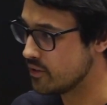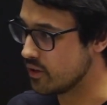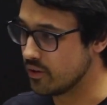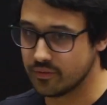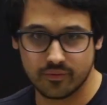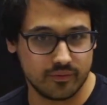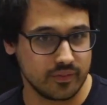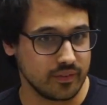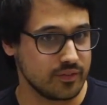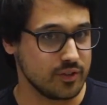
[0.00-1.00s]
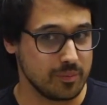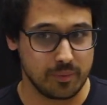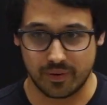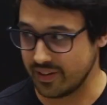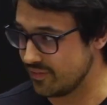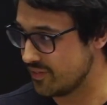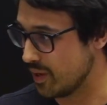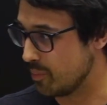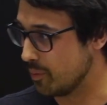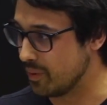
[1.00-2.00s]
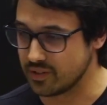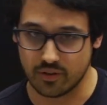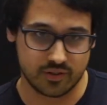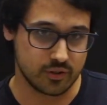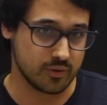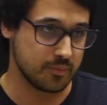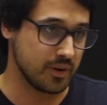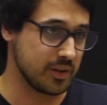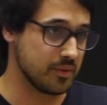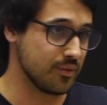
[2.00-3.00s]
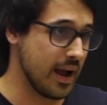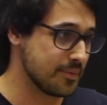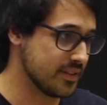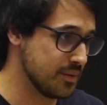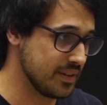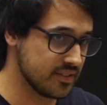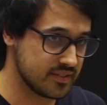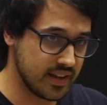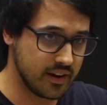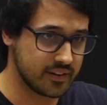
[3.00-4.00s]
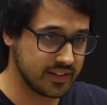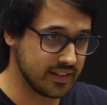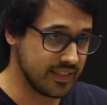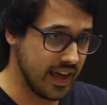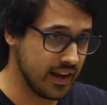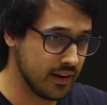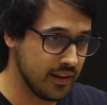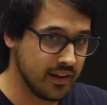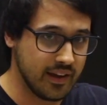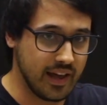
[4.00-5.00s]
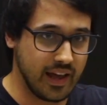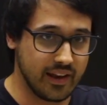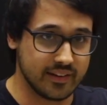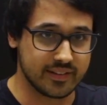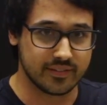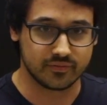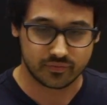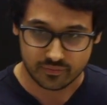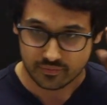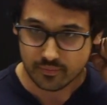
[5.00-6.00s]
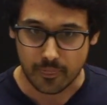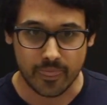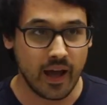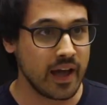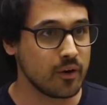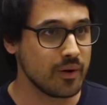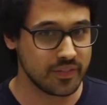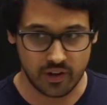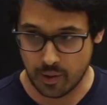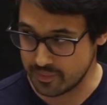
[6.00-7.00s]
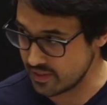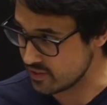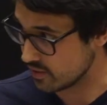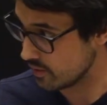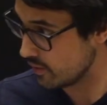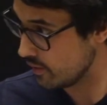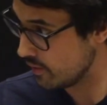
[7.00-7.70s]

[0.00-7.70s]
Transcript: So it should be pretty simple, but don't do it with Bohemian Rhapsody, because I already did that, and I don't want the competition.